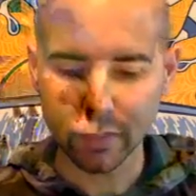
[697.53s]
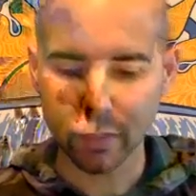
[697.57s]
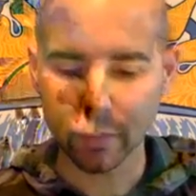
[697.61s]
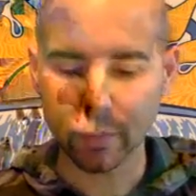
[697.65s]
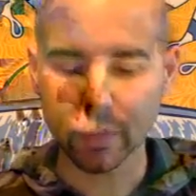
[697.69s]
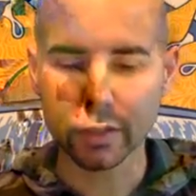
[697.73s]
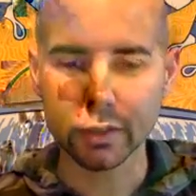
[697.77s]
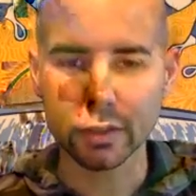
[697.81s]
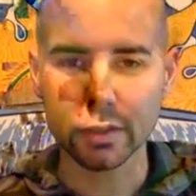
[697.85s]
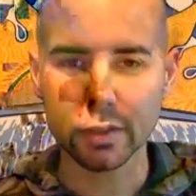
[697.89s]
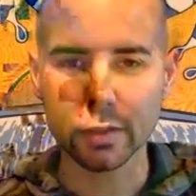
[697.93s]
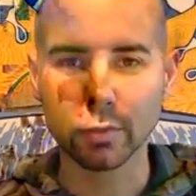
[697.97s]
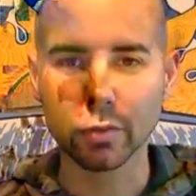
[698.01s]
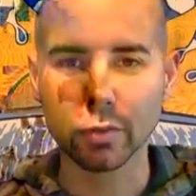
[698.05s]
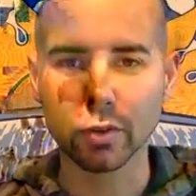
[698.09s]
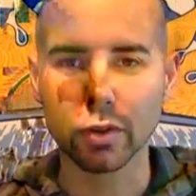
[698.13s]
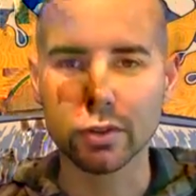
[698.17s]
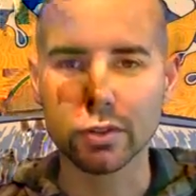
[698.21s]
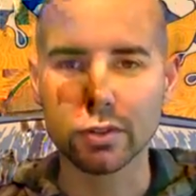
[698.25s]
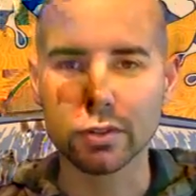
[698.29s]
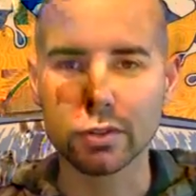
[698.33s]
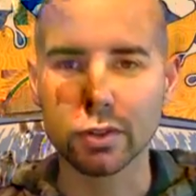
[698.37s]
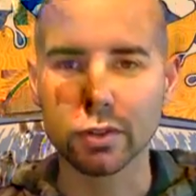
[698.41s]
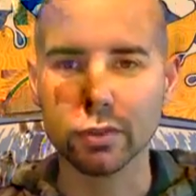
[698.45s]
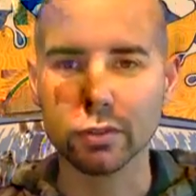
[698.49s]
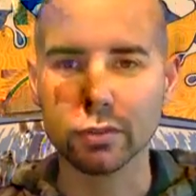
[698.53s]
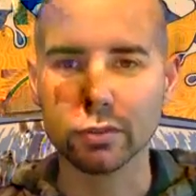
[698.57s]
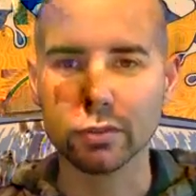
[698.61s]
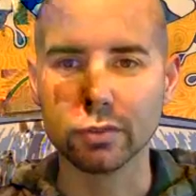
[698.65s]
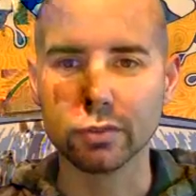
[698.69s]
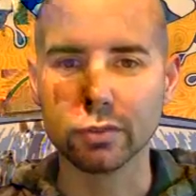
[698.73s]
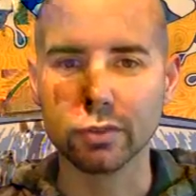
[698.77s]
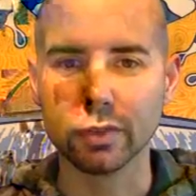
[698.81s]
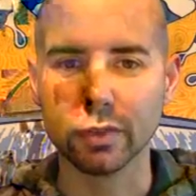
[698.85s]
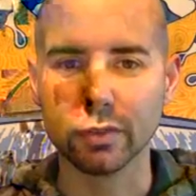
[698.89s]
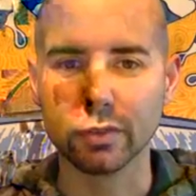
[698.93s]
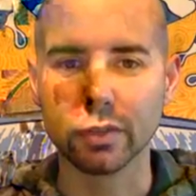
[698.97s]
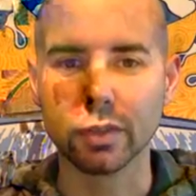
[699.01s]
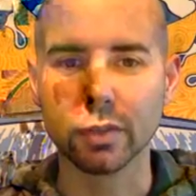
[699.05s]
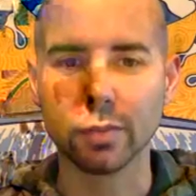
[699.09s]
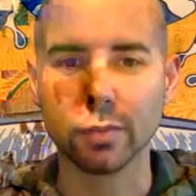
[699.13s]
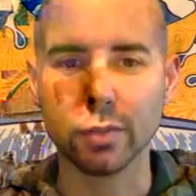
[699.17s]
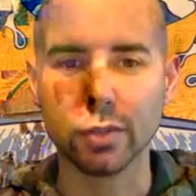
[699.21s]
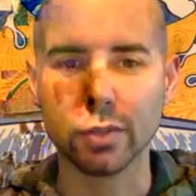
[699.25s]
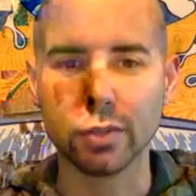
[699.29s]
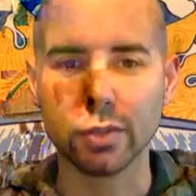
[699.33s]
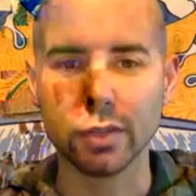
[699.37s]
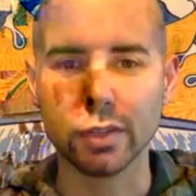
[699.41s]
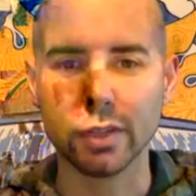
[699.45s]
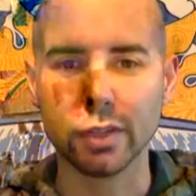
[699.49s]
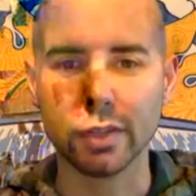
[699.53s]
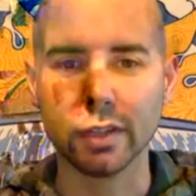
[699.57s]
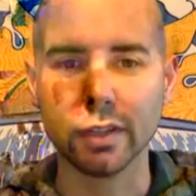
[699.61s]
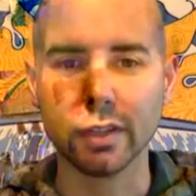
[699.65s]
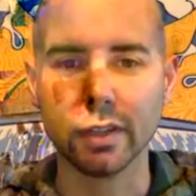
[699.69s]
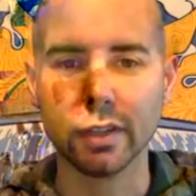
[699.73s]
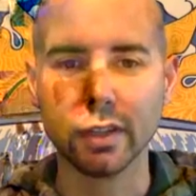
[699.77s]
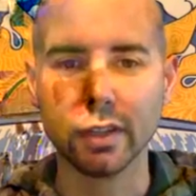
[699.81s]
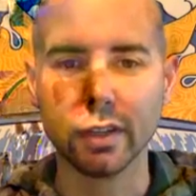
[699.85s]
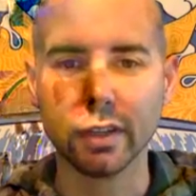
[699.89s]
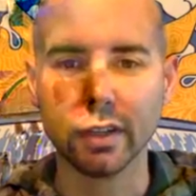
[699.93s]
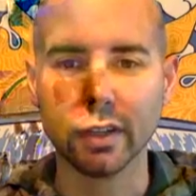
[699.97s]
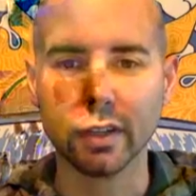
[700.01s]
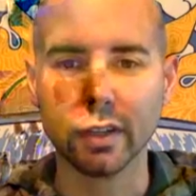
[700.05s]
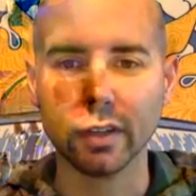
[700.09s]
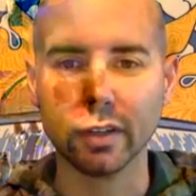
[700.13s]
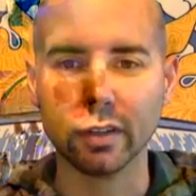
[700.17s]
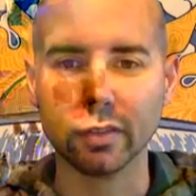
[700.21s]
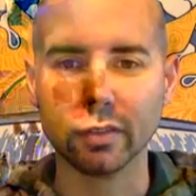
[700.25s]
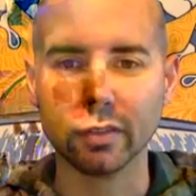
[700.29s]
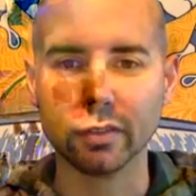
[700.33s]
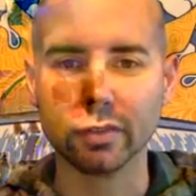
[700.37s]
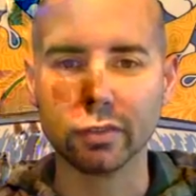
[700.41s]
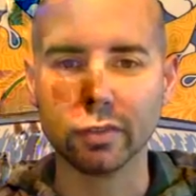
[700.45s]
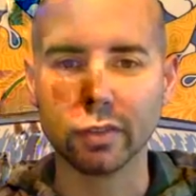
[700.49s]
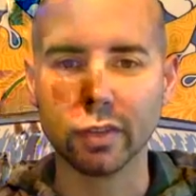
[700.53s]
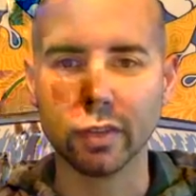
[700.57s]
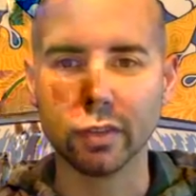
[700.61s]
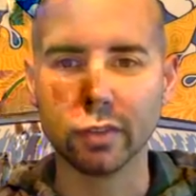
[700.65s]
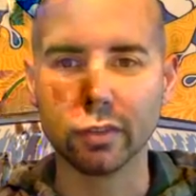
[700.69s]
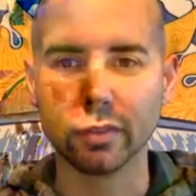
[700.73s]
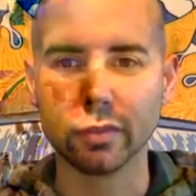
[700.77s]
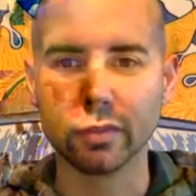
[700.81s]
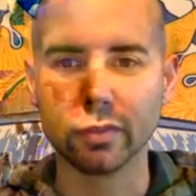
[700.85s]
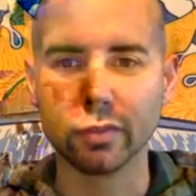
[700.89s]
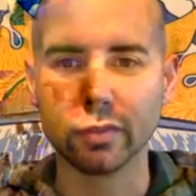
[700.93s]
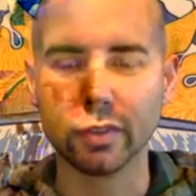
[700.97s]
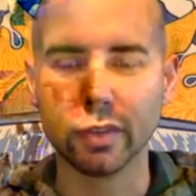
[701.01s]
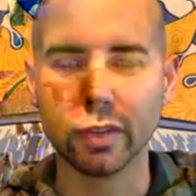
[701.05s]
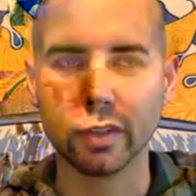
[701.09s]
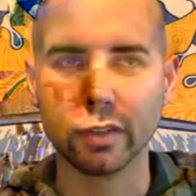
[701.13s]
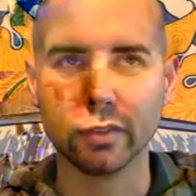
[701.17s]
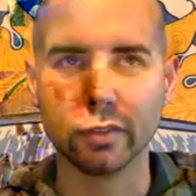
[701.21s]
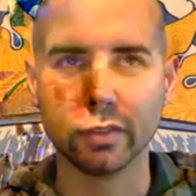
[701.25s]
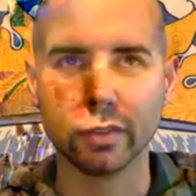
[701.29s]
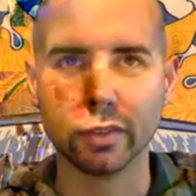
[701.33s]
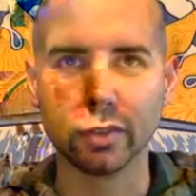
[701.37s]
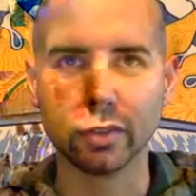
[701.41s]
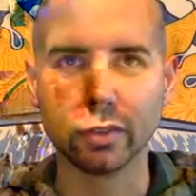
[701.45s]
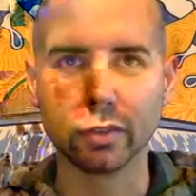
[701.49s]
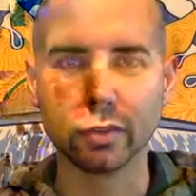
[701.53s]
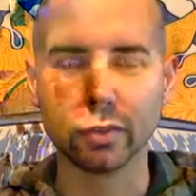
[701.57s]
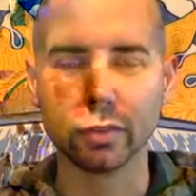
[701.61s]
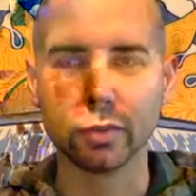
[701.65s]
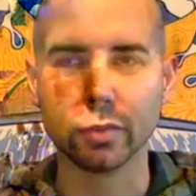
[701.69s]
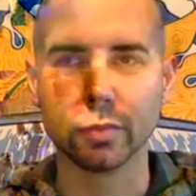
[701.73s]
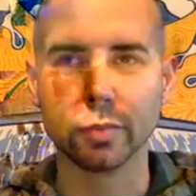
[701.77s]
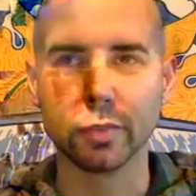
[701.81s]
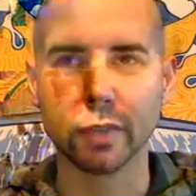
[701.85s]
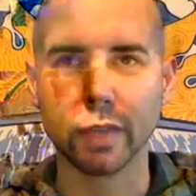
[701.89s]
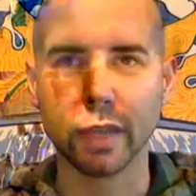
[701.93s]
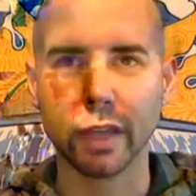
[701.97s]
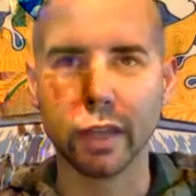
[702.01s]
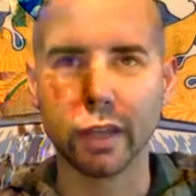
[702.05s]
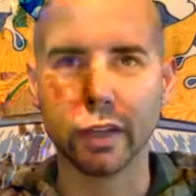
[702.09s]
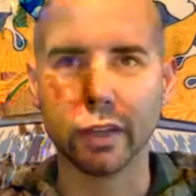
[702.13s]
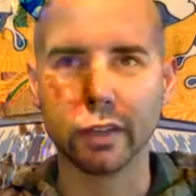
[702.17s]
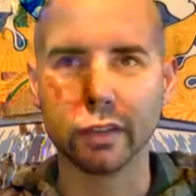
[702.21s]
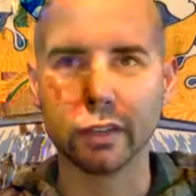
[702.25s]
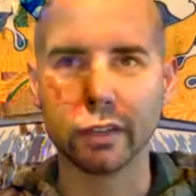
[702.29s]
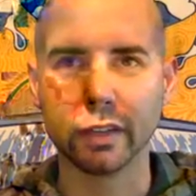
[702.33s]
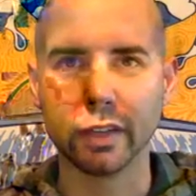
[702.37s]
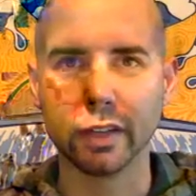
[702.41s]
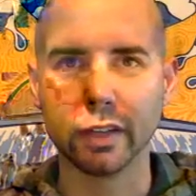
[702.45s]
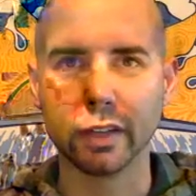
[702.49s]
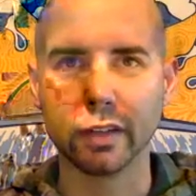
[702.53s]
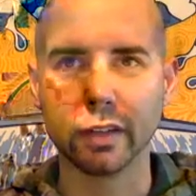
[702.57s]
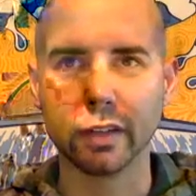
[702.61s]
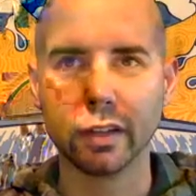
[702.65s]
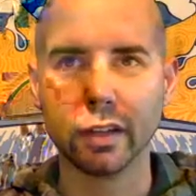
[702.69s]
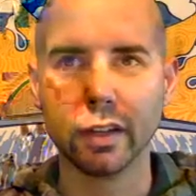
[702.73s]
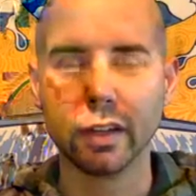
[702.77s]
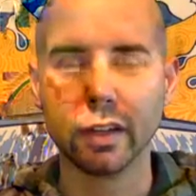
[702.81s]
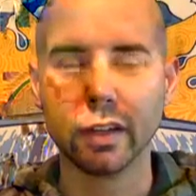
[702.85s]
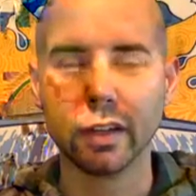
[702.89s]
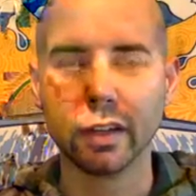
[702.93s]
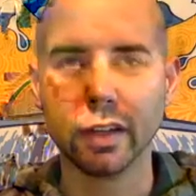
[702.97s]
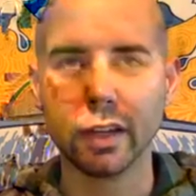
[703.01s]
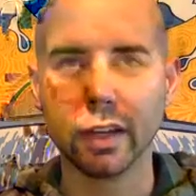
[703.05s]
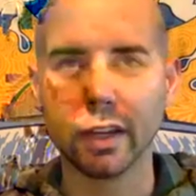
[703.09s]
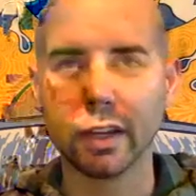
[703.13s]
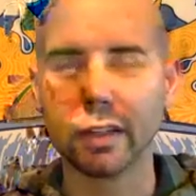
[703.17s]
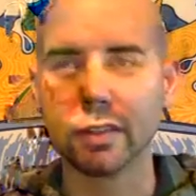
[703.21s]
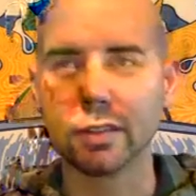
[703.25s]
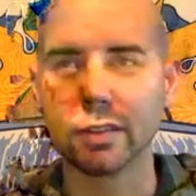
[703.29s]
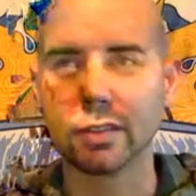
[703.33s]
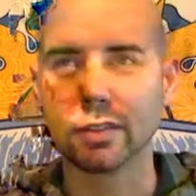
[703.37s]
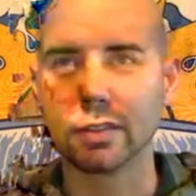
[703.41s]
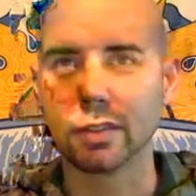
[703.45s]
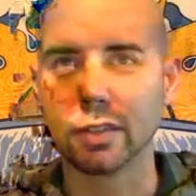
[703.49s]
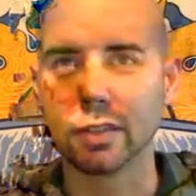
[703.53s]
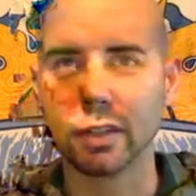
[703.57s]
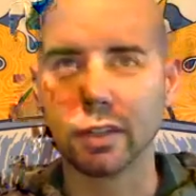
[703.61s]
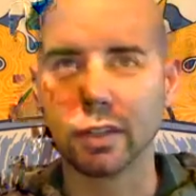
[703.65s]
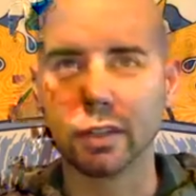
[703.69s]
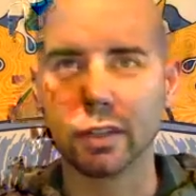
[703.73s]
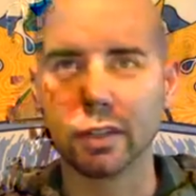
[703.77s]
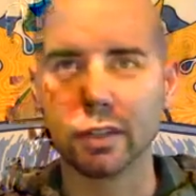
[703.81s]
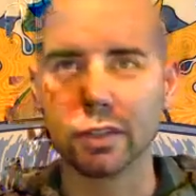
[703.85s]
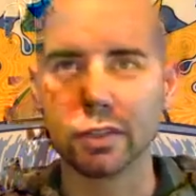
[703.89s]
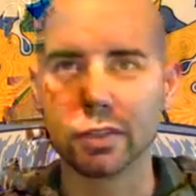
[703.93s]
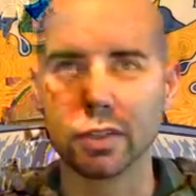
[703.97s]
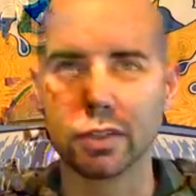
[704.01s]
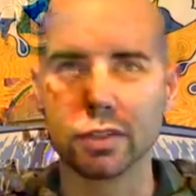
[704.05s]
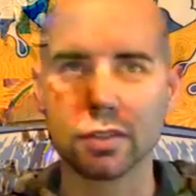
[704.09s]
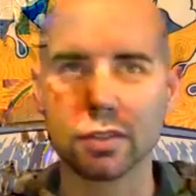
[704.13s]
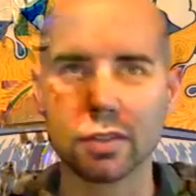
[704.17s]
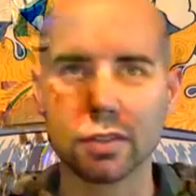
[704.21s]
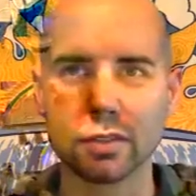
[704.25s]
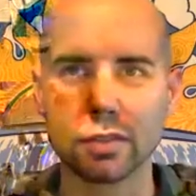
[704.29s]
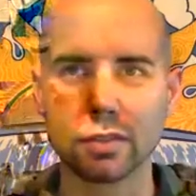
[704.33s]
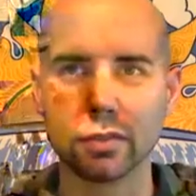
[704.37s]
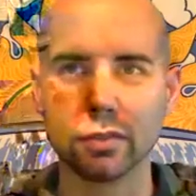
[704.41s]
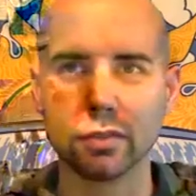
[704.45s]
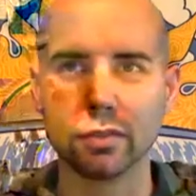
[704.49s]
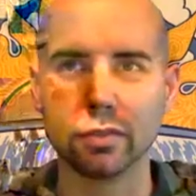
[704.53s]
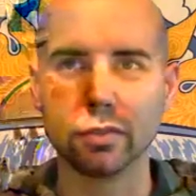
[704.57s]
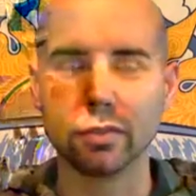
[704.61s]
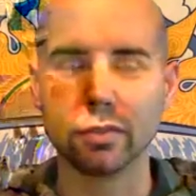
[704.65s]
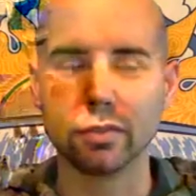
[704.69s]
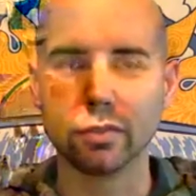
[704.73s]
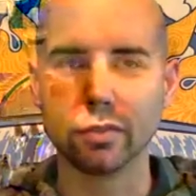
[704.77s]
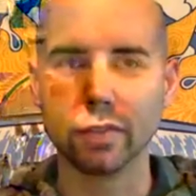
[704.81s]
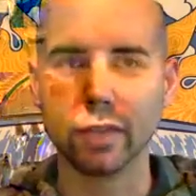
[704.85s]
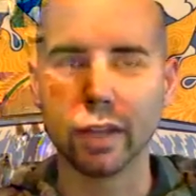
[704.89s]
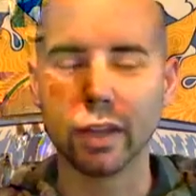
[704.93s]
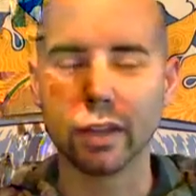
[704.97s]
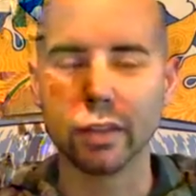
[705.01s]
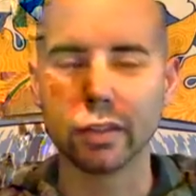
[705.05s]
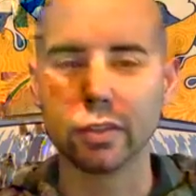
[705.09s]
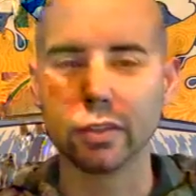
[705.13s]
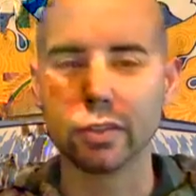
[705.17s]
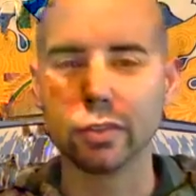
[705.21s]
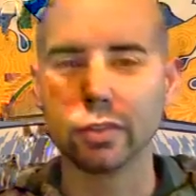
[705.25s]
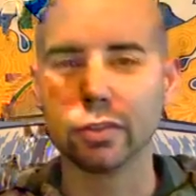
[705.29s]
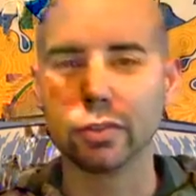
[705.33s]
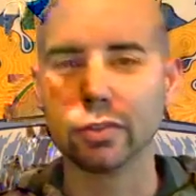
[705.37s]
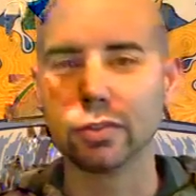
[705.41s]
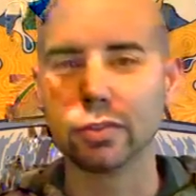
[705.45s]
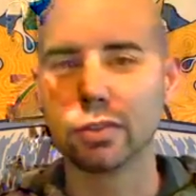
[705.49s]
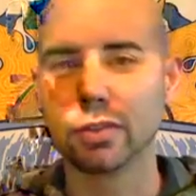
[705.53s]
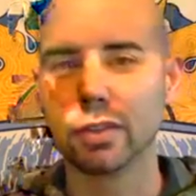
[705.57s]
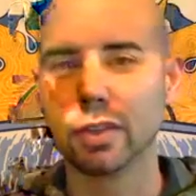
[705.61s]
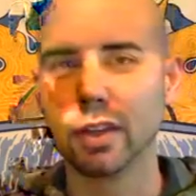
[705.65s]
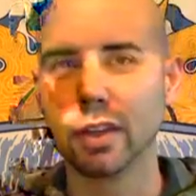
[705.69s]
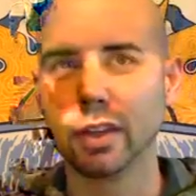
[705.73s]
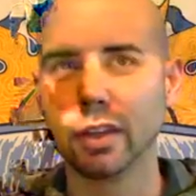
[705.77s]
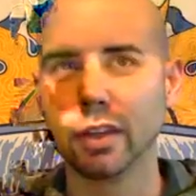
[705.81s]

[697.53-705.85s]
the importance of community, of a group that has a shared sense of values,